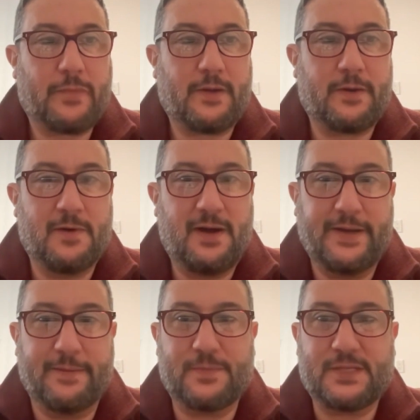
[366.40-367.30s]
All
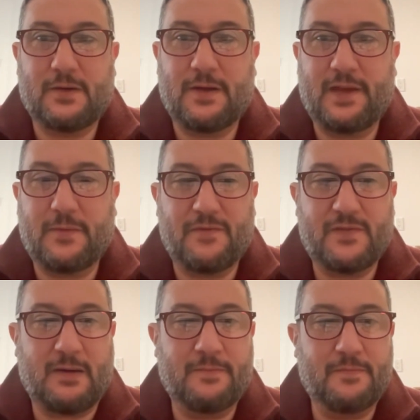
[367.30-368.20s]
right, so I think we've
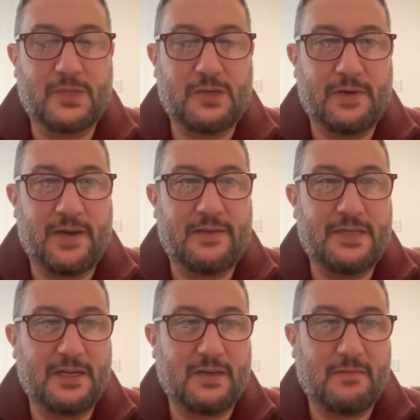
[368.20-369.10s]
come to an end
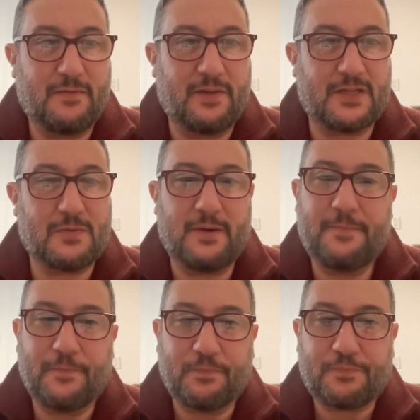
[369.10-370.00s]
here for this one.